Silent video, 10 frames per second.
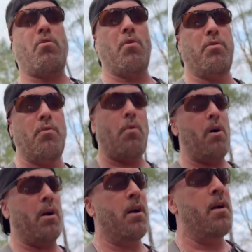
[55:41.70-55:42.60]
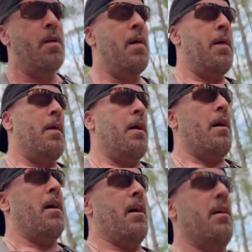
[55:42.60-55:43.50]
going through the water.
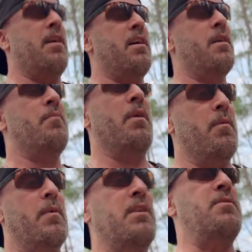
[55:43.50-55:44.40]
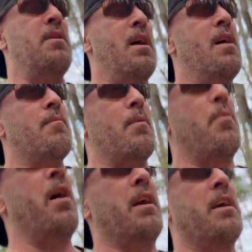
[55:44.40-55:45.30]
Uh, but my my
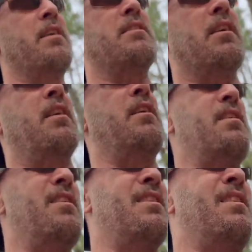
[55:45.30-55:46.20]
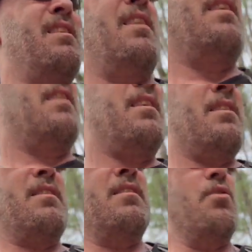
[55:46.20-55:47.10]
bike, it's a
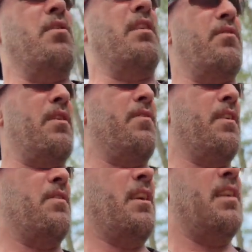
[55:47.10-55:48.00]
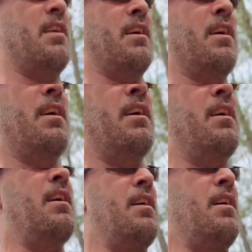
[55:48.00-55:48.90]
Suzuki 350.
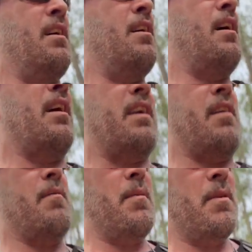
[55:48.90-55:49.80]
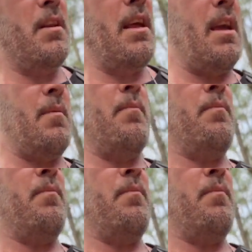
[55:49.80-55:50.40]
I can't remember the name.